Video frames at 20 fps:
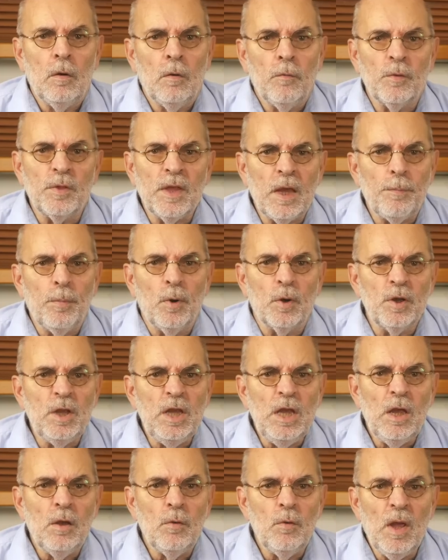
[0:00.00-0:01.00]
For that
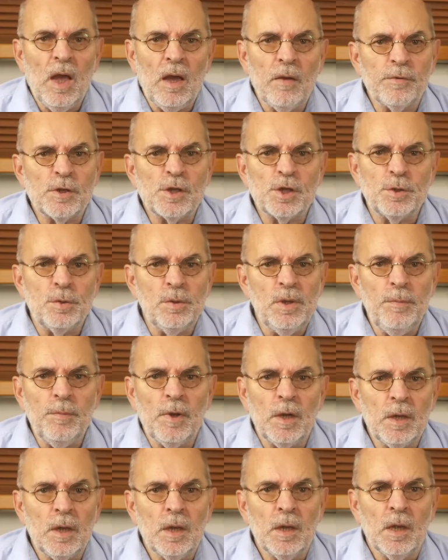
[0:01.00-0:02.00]
money you have a
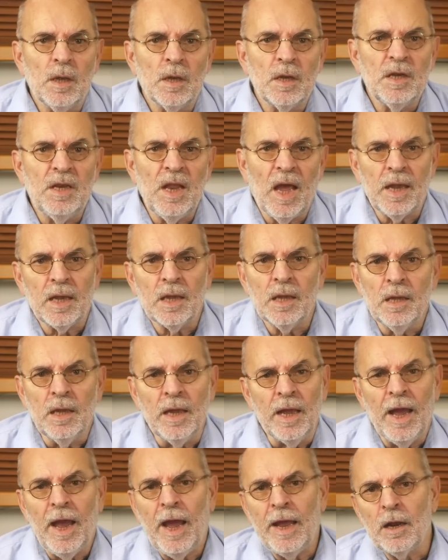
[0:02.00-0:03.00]
streamer, DAC,
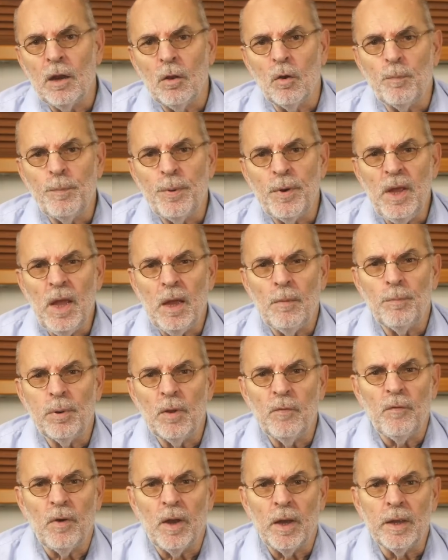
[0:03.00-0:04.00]
analog
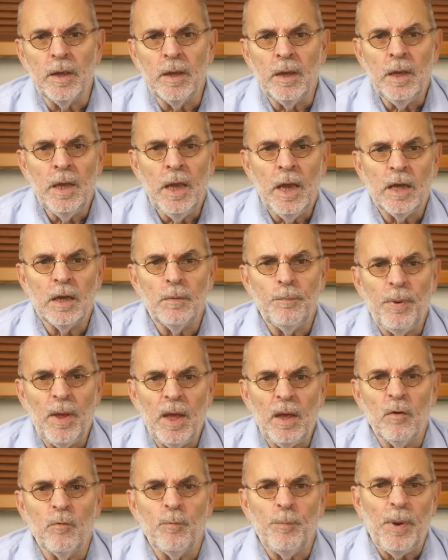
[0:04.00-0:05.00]
preamplifier and a
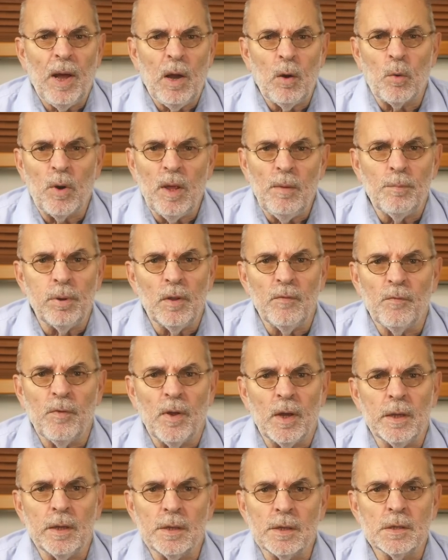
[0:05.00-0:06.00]
pair of power
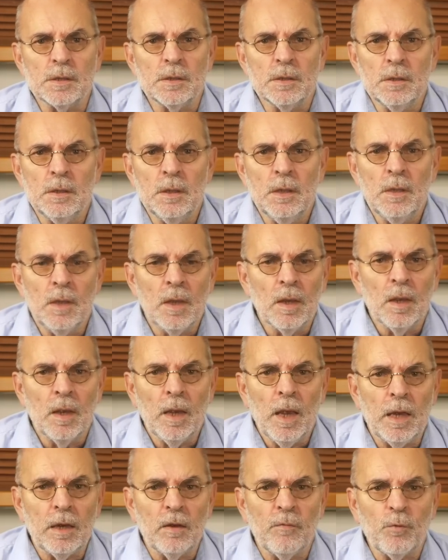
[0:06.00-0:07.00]
amplifiers.
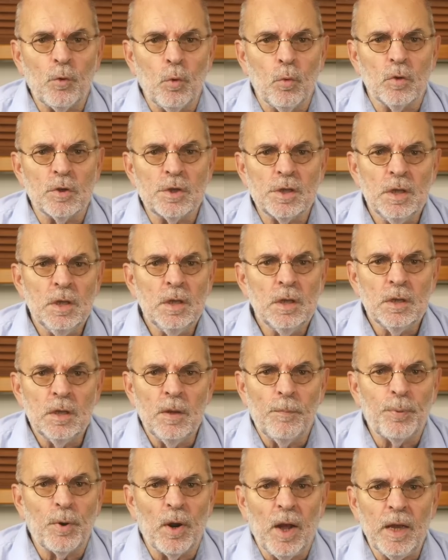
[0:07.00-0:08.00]
And of course
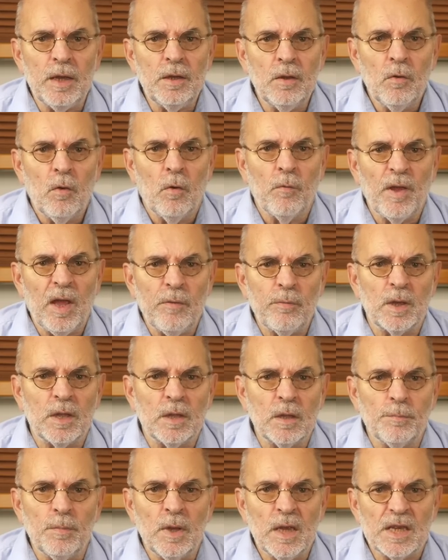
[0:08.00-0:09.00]
the pride of
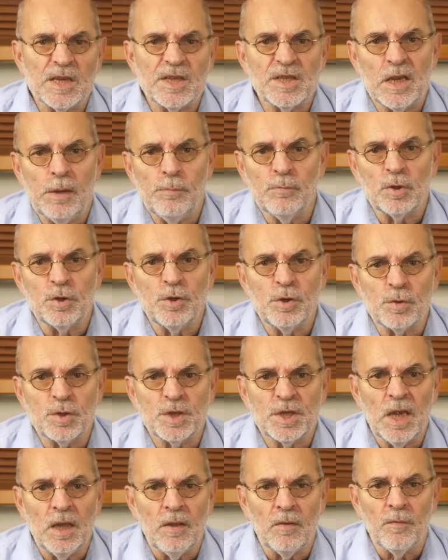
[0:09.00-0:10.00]
having them assembled
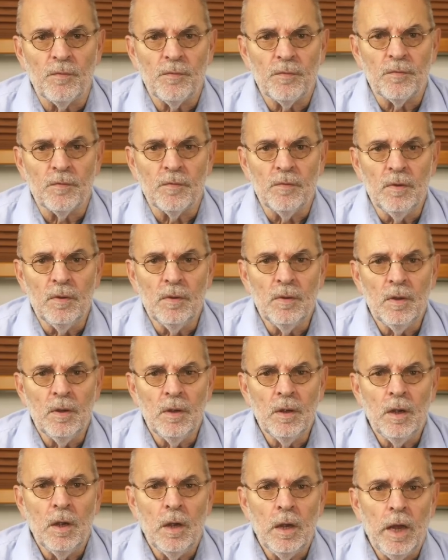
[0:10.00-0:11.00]
yourself.
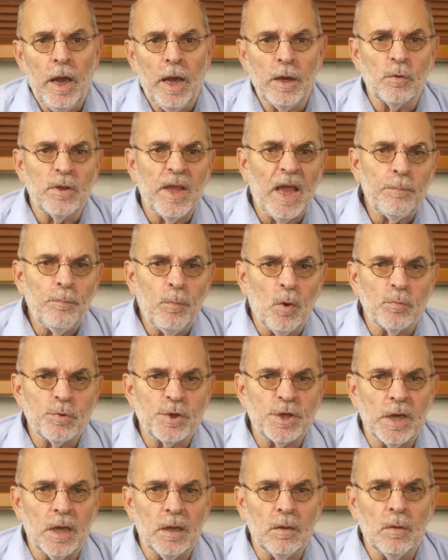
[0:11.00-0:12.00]
And on that
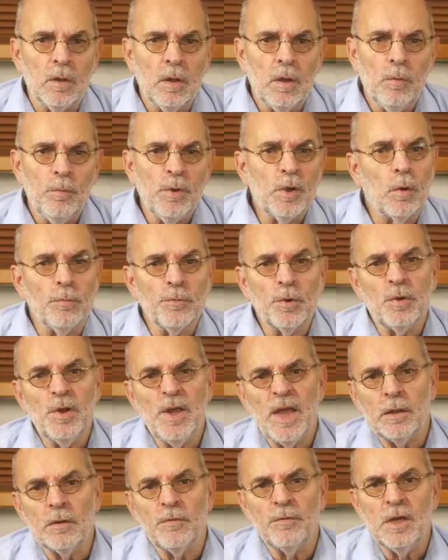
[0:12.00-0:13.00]
bombshell we come to
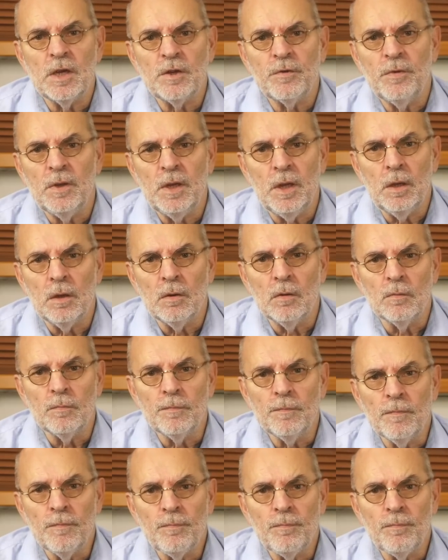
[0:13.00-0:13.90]
the end of this video.